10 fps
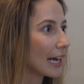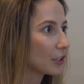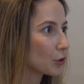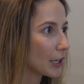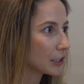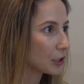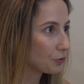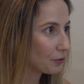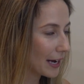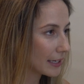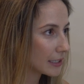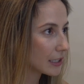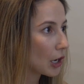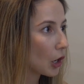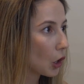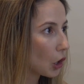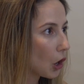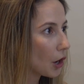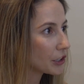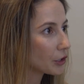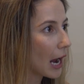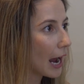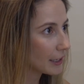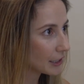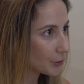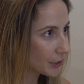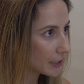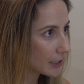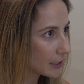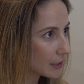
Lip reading: saturated fats clog your arteries?